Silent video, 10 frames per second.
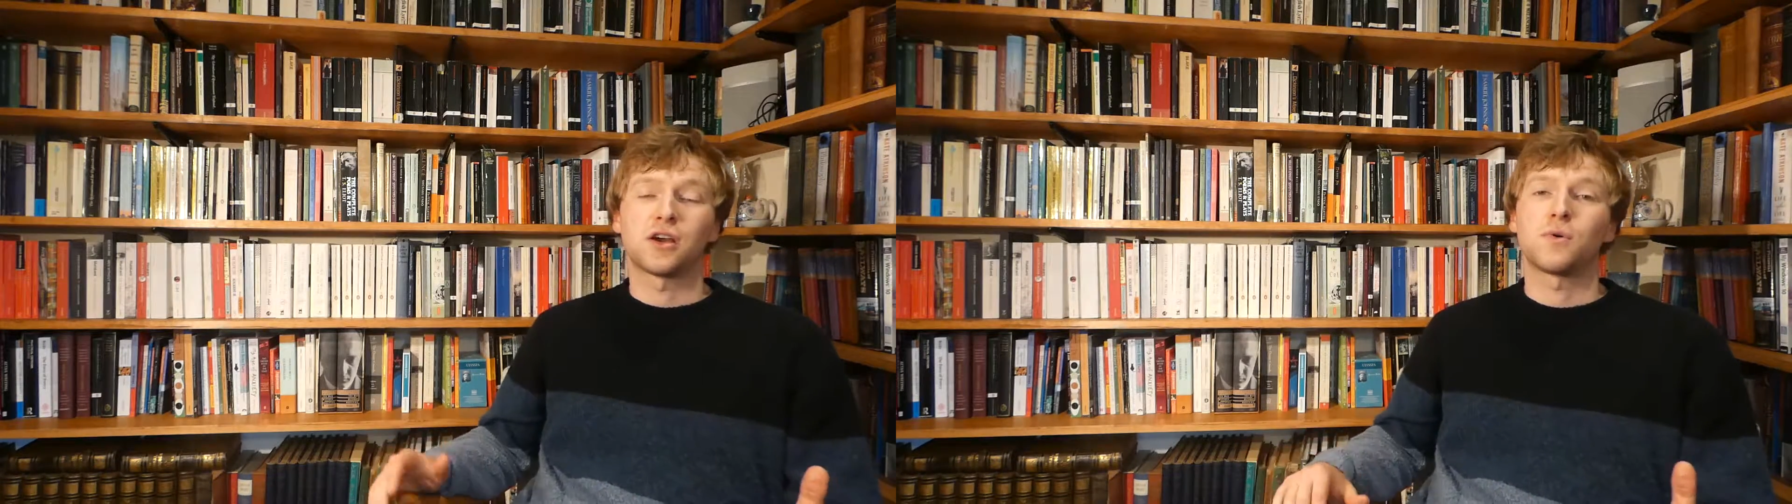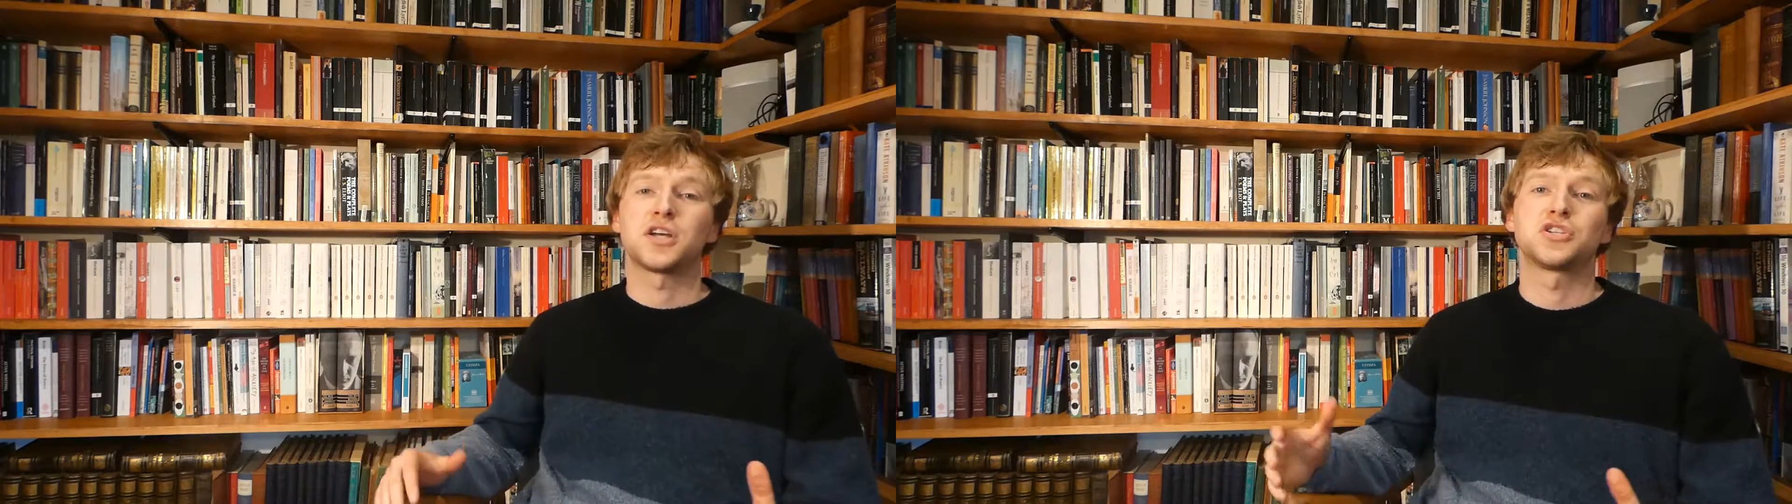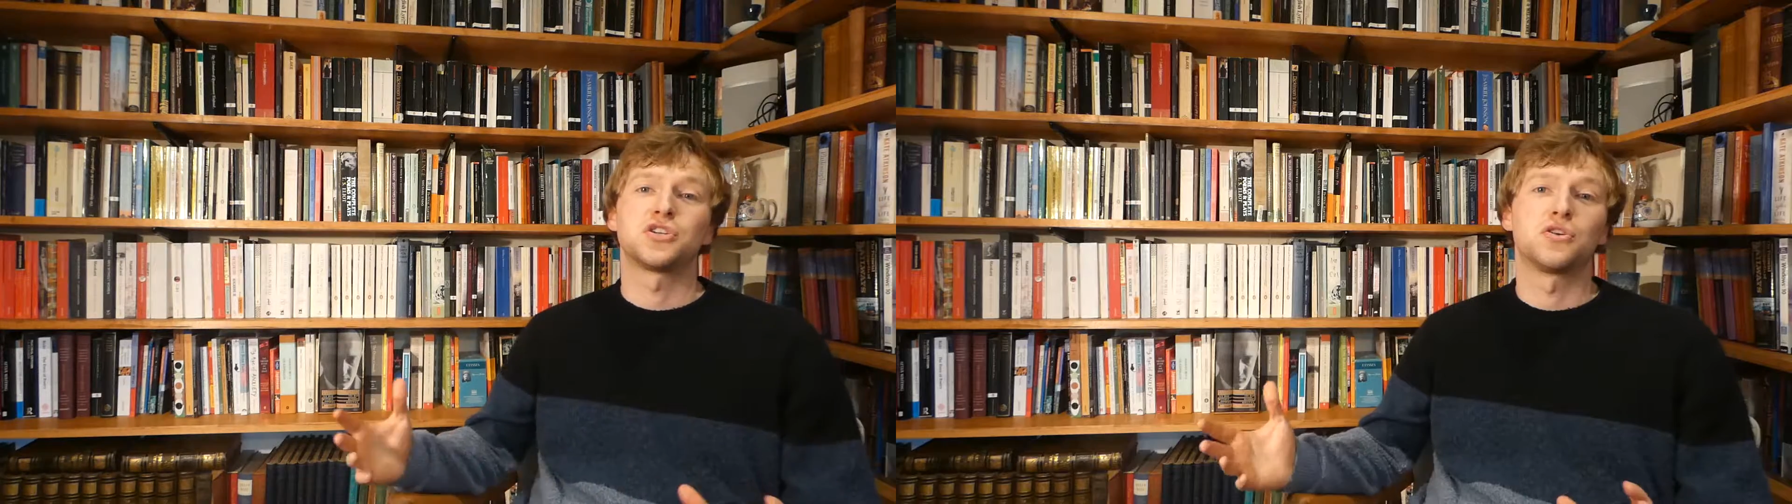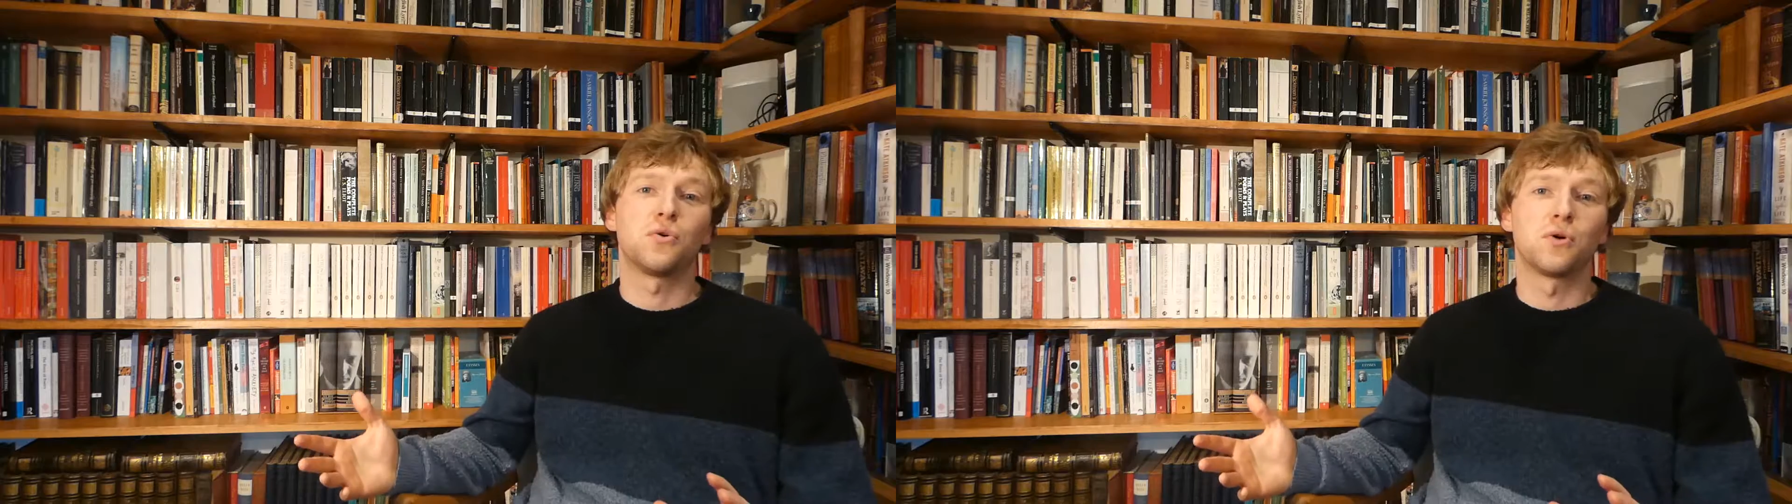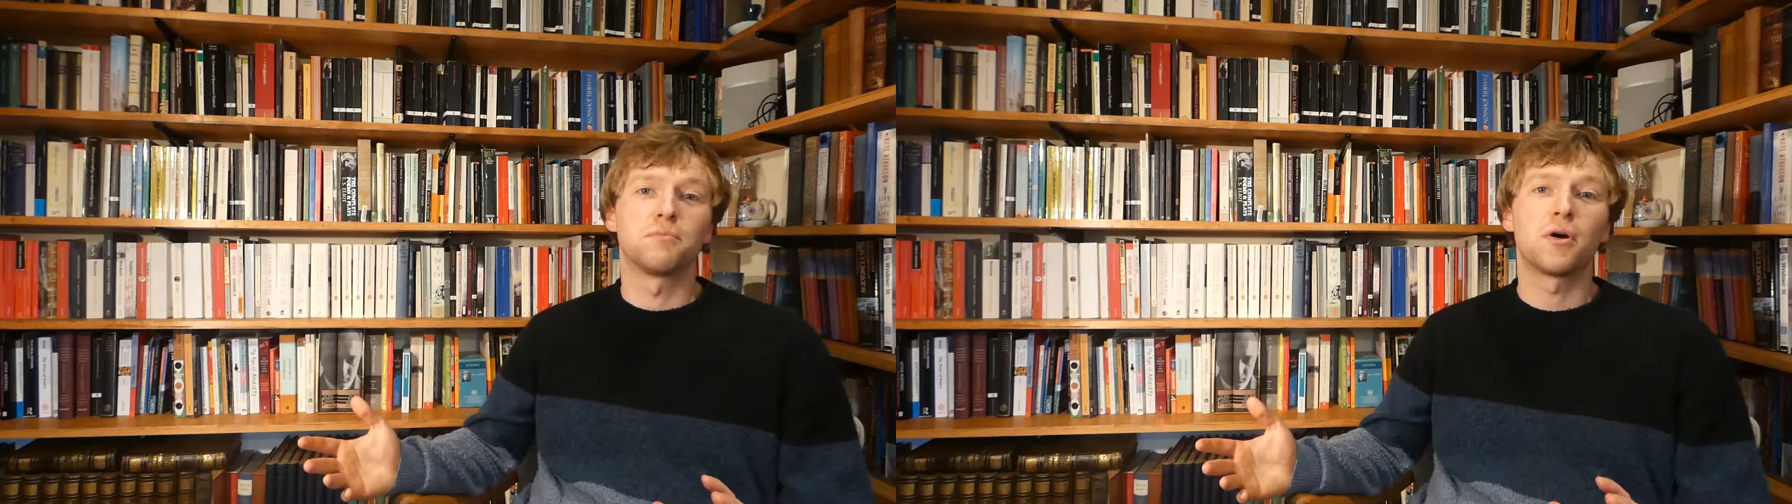question
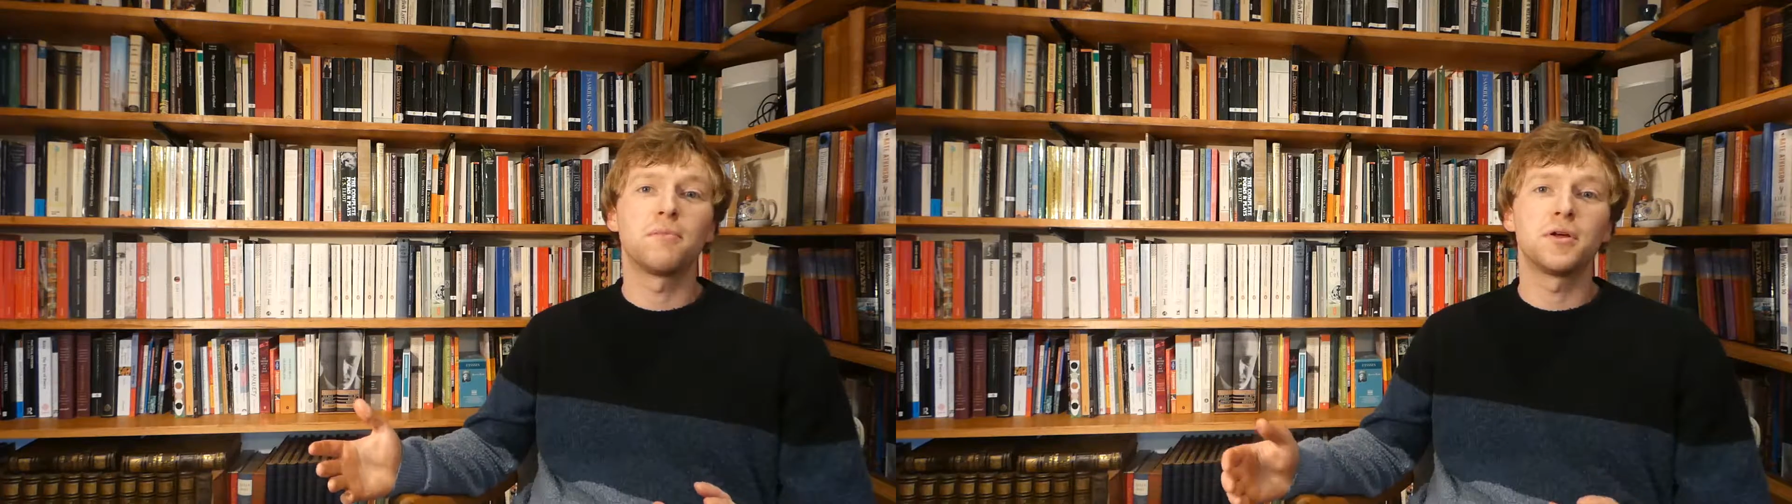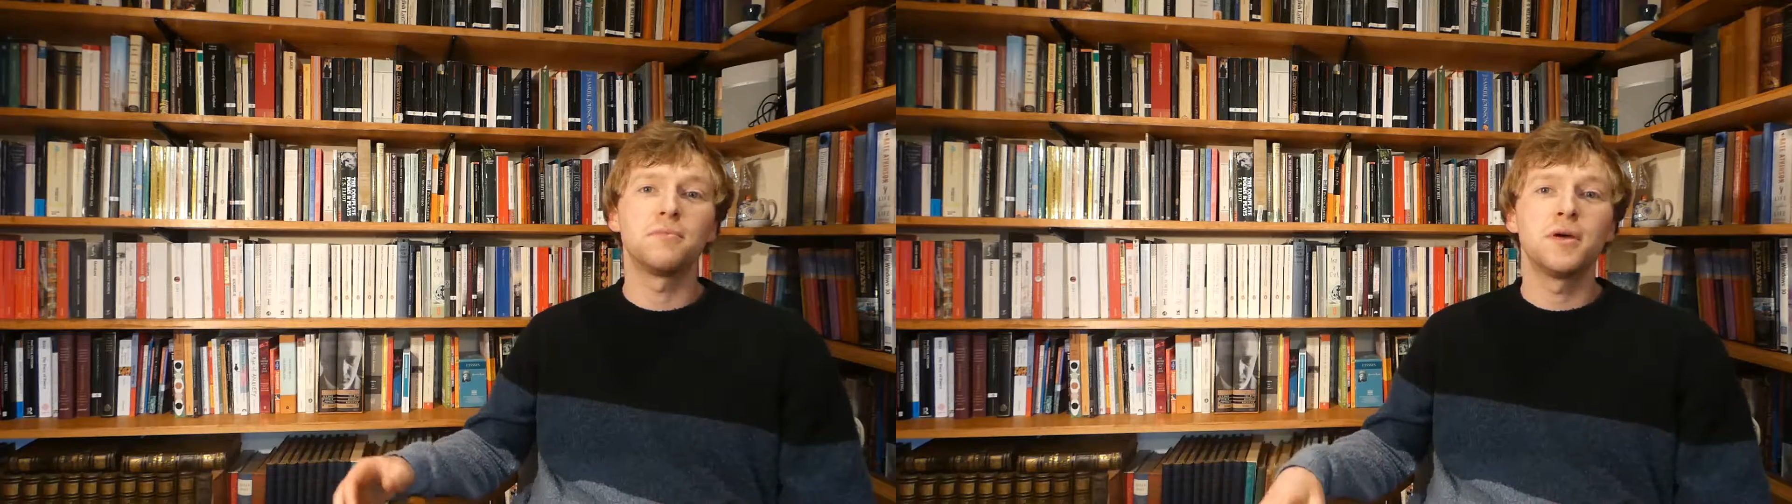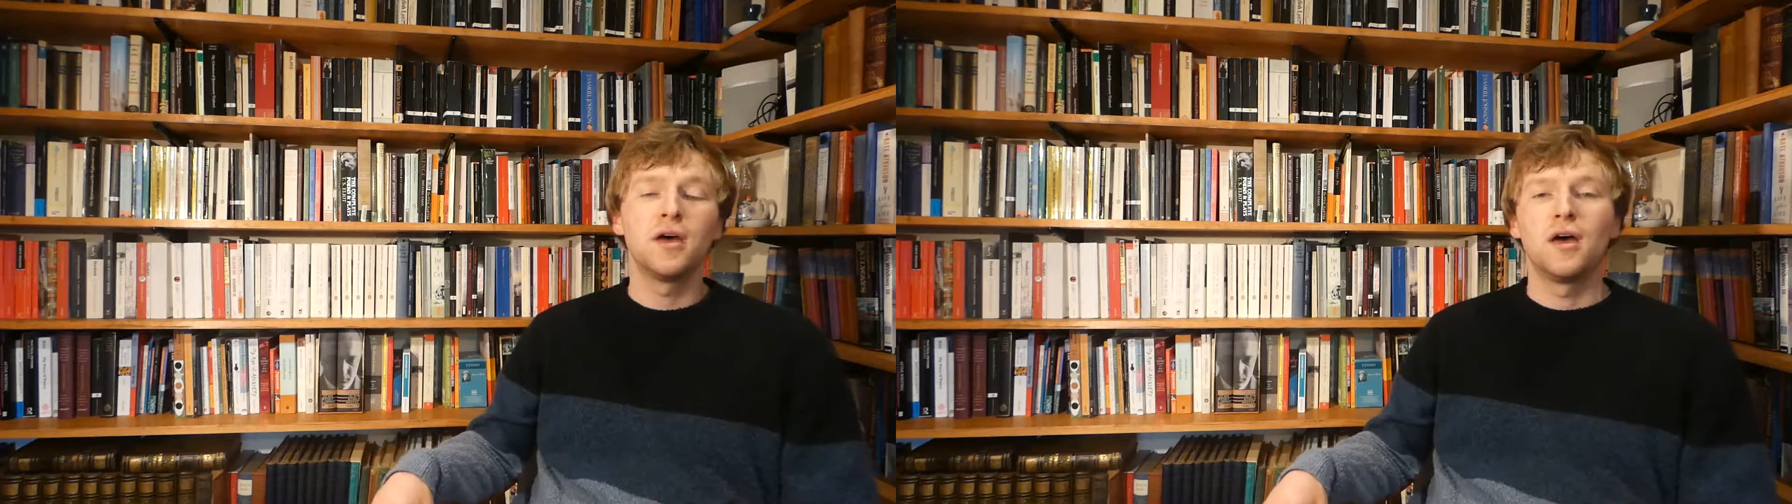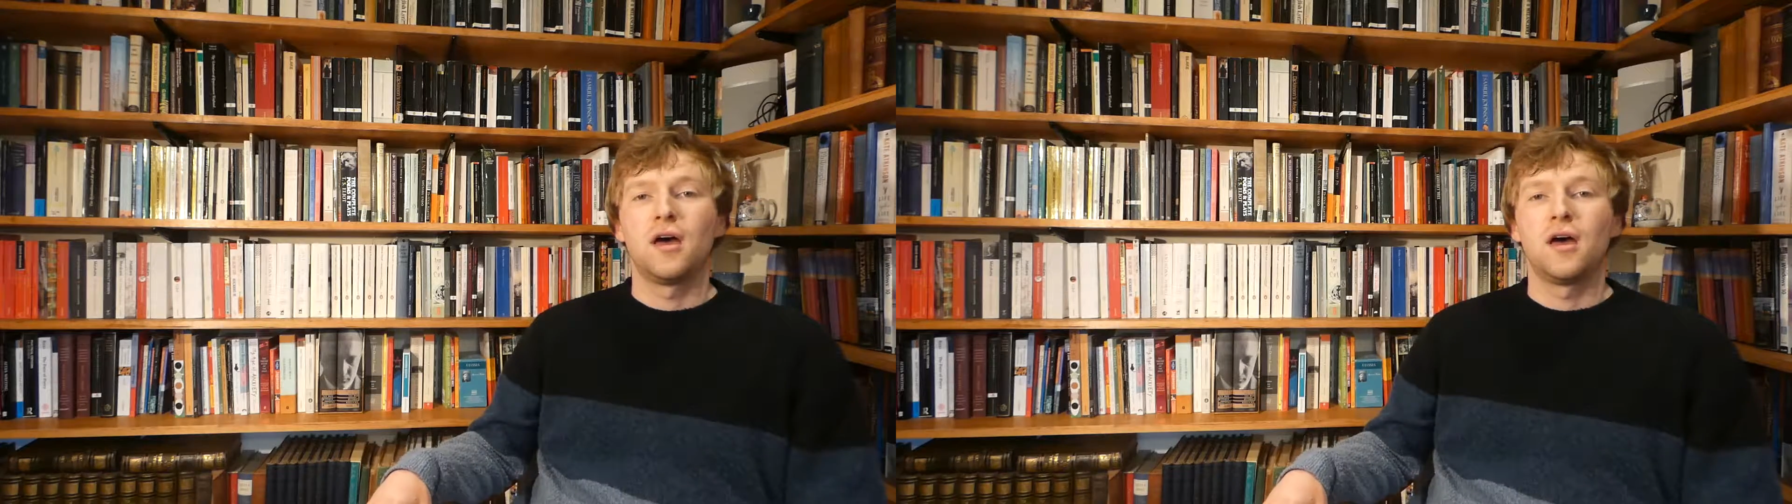or a problem.